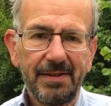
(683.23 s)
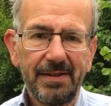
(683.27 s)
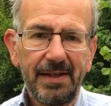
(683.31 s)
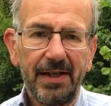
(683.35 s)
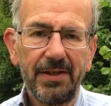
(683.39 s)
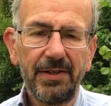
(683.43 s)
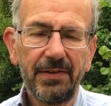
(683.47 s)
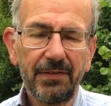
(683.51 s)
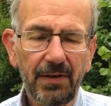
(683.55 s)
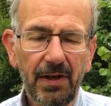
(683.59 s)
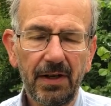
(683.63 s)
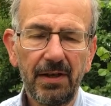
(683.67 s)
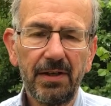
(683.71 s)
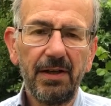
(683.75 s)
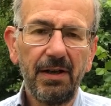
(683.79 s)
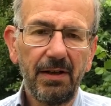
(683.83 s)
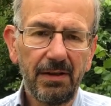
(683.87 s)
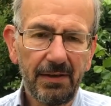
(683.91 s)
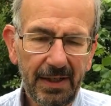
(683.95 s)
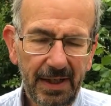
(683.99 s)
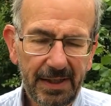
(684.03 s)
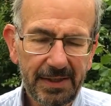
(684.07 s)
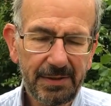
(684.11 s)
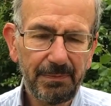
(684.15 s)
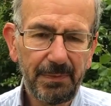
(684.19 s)
and you've got a
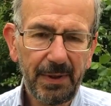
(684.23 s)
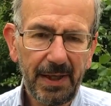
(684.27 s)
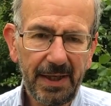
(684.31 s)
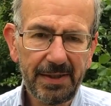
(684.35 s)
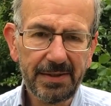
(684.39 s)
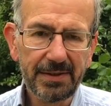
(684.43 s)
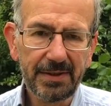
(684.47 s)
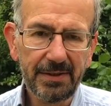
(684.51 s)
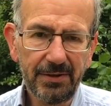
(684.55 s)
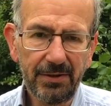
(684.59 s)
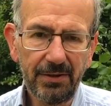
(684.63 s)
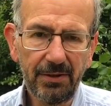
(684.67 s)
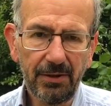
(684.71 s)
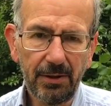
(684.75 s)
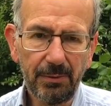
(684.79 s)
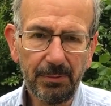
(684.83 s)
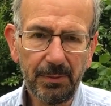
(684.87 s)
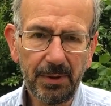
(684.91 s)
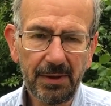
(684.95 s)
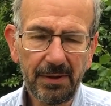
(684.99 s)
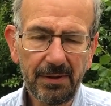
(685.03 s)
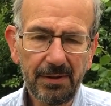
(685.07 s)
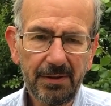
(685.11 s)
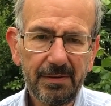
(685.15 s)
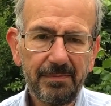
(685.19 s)
lot less bees than
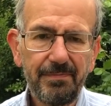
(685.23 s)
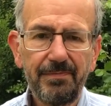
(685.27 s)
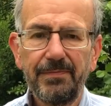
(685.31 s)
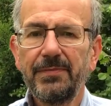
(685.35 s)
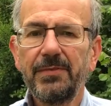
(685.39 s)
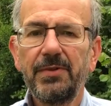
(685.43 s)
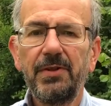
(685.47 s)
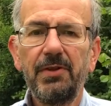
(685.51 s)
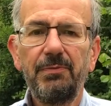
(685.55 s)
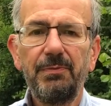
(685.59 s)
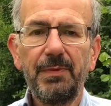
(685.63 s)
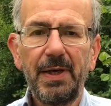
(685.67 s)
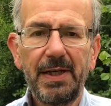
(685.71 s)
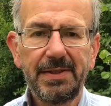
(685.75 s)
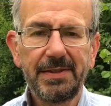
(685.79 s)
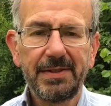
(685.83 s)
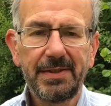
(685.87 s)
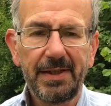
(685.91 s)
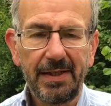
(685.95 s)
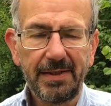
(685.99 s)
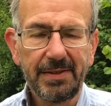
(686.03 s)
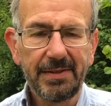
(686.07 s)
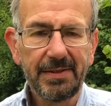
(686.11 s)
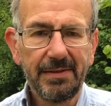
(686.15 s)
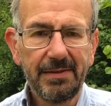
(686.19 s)
normal, you've missed
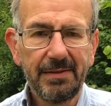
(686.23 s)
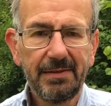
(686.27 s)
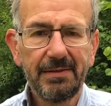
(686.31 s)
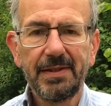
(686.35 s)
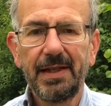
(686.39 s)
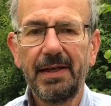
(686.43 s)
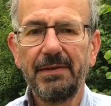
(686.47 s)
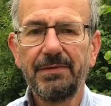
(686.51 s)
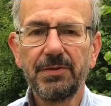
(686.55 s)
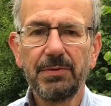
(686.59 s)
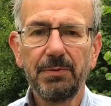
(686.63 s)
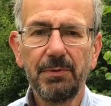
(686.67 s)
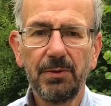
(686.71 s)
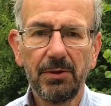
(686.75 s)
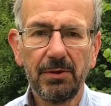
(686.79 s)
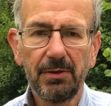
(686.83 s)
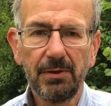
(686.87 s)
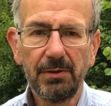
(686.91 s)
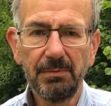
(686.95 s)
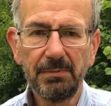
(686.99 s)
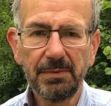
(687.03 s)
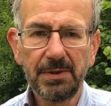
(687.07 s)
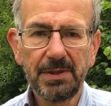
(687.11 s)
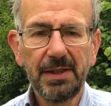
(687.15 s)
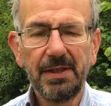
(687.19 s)
it. They've
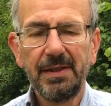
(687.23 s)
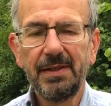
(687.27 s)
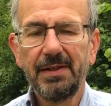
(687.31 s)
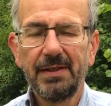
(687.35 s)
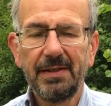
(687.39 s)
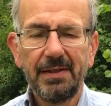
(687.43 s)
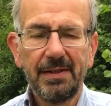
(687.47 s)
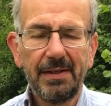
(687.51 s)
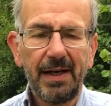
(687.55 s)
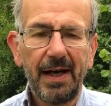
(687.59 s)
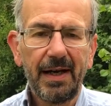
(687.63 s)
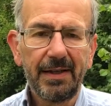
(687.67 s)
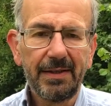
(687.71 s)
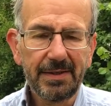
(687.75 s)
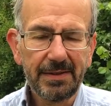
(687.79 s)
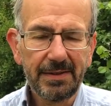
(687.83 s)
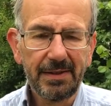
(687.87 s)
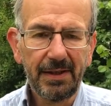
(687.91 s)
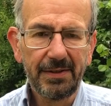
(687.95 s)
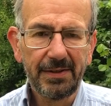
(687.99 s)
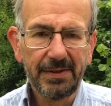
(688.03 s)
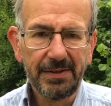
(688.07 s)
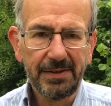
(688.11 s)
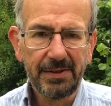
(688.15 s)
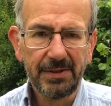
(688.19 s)
swarmed and there's
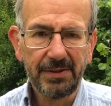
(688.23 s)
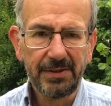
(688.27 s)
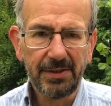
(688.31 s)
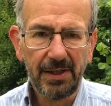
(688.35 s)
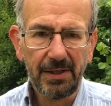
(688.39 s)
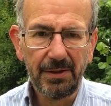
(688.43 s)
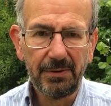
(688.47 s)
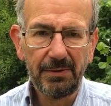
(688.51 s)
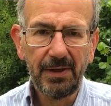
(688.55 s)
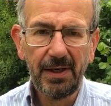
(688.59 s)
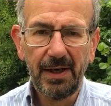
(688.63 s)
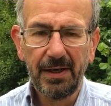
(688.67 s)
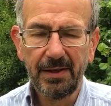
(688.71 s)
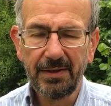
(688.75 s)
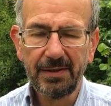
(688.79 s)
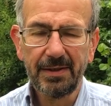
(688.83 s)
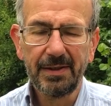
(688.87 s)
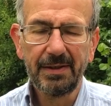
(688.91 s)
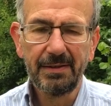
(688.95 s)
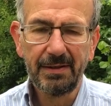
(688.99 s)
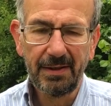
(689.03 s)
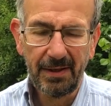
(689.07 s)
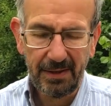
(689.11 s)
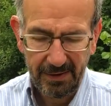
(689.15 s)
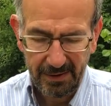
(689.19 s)
nothing to do other
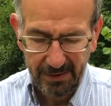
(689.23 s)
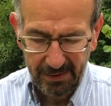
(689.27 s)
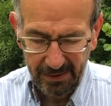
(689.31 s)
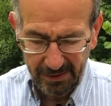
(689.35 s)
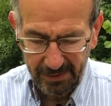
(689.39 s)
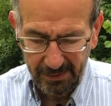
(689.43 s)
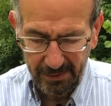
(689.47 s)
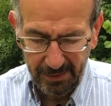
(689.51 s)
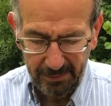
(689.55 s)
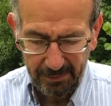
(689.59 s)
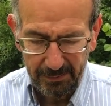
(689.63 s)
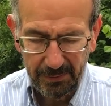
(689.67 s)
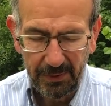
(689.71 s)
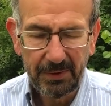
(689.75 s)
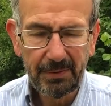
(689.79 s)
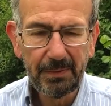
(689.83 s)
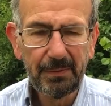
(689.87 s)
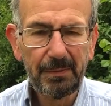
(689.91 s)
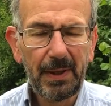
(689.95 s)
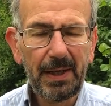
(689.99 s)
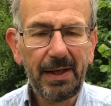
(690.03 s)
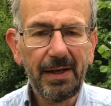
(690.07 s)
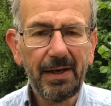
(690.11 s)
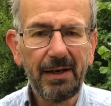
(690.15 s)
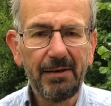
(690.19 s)
than put the
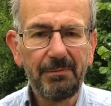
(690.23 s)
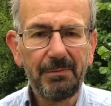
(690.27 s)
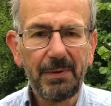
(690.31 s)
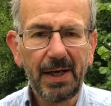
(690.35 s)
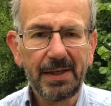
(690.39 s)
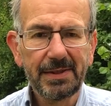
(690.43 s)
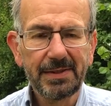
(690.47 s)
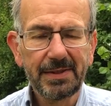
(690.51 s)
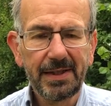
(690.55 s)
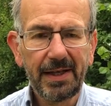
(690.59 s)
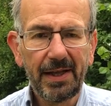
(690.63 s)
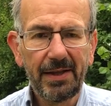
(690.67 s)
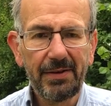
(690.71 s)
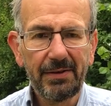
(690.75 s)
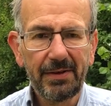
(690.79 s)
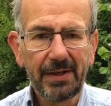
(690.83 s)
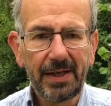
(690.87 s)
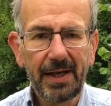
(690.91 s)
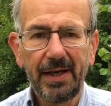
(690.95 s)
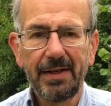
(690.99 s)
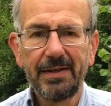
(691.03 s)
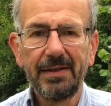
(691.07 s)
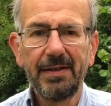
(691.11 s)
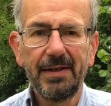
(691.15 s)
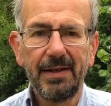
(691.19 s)
beehive back together
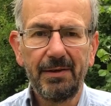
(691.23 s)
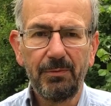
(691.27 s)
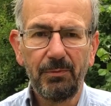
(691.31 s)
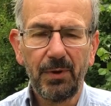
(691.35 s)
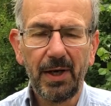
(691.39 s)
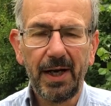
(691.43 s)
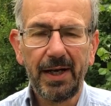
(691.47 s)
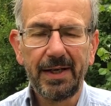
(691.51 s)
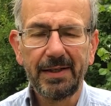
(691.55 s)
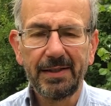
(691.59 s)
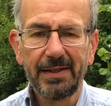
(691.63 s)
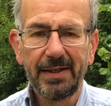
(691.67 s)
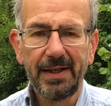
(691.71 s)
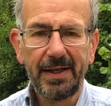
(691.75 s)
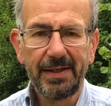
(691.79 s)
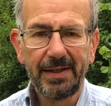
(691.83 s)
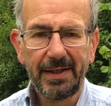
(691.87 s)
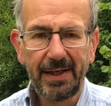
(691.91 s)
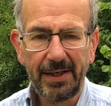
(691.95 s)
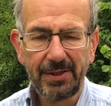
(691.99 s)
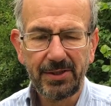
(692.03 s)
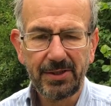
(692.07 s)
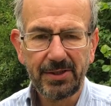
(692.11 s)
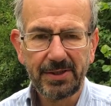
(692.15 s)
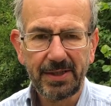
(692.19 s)
again and wait and let
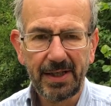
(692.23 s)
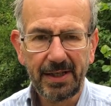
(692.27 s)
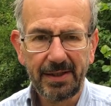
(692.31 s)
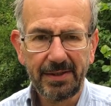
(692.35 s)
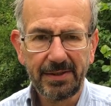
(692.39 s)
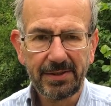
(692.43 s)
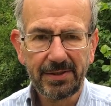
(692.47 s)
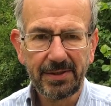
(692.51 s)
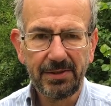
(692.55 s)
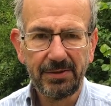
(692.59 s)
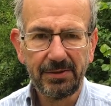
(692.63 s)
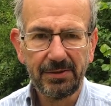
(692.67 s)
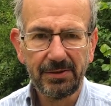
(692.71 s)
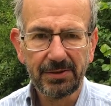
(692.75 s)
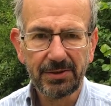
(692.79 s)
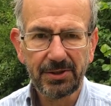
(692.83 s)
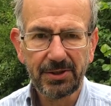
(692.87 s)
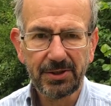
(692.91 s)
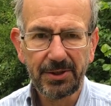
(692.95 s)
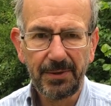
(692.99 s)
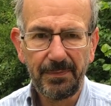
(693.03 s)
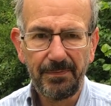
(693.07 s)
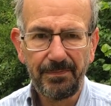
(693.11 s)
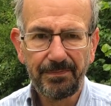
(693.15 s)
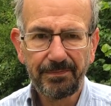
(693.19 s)
nature take its
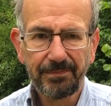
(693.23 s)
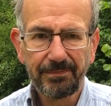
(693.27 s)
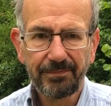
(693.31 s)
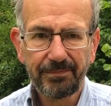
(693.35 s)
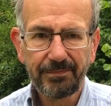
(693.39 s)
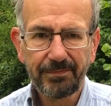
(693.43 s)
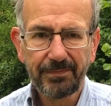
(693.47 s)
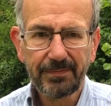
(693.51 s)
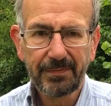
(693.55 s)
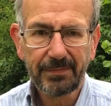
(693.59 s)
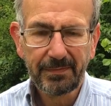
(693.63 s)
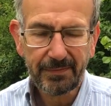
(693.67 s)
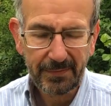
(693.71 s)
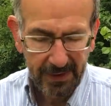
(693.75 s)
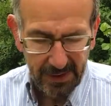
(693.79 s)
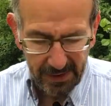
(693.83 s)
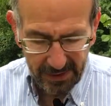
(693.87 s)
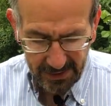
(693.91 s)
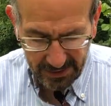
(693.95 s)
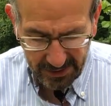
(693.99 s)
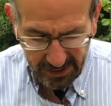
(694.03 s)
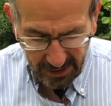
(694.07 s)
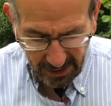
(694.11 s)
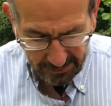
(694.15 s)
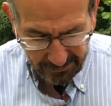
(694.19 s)
course.
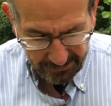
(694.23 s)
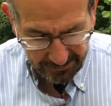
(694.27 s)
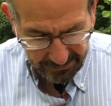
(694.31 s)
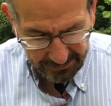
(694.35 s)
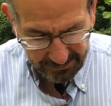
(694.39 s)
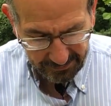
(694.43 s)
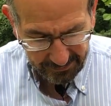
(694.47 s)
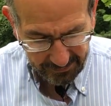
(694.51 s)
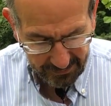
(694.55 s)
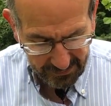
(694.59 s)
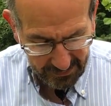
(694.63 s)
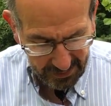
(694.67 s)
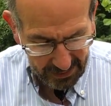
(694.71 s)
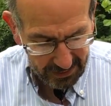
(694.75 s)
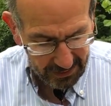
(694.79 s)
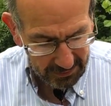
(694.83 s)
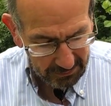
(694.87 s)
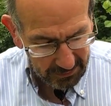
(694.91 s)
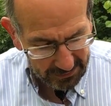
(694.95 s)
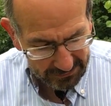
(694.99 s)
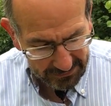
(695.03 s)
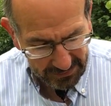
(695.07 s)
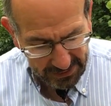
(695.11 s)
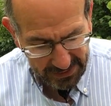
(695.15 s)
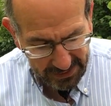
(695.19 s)
So,
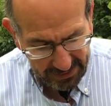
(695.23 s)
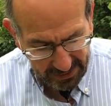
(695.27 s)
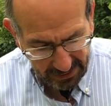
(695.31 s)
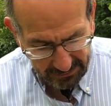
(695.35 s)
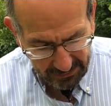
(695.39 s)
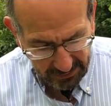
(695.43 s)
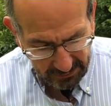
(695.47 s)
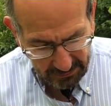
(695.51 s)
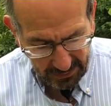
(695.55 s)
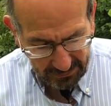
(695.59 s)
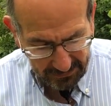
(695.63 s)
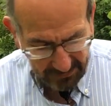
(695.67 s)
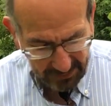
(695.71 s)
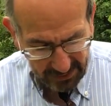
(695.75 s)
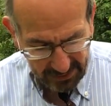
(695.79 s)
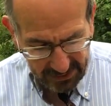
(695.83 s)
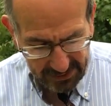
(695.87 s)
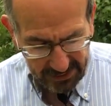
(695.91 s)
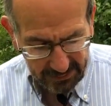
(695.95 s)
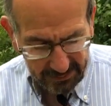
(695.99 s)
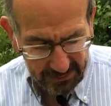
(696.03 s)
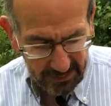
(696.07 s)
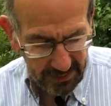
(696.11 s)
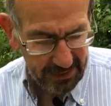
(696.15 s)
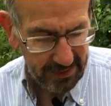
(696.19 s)
we've discovered we've got
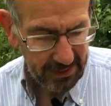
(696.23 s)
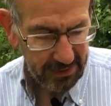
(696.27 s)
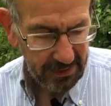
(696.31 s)
some